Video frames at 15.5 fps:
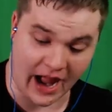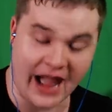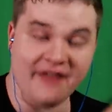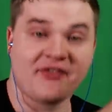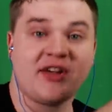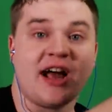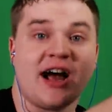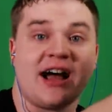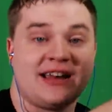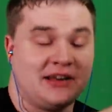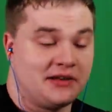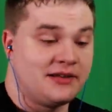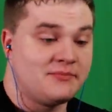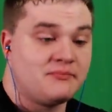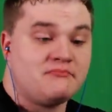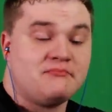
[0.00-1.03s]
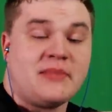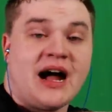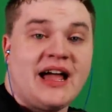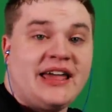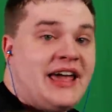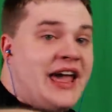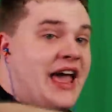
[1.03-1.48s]
I've got,
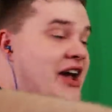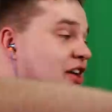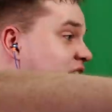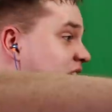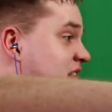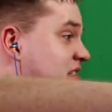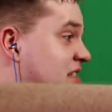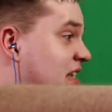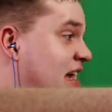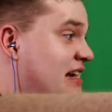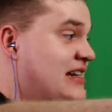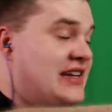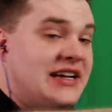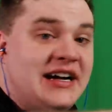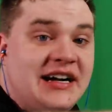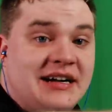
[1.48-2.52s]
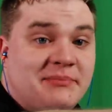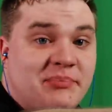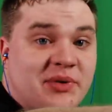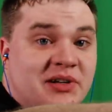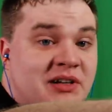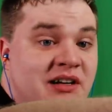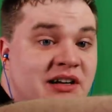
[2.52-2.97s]
my hair is standing up.
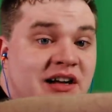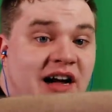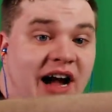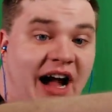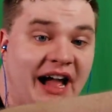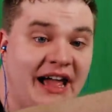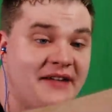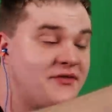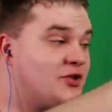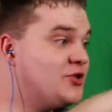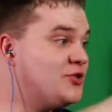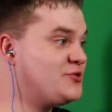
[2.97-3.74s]
I have